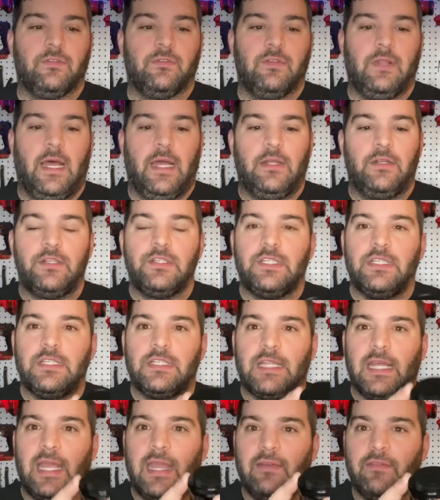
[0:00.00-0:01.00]
flatteners is
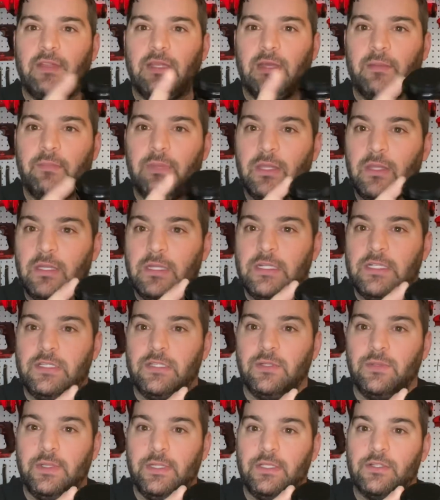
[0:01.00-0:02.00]
they have the ability to
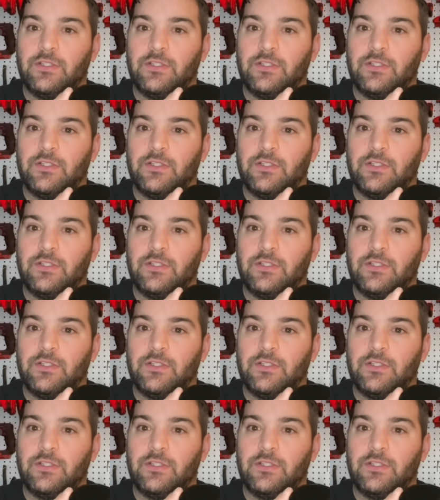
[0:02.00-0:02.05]
either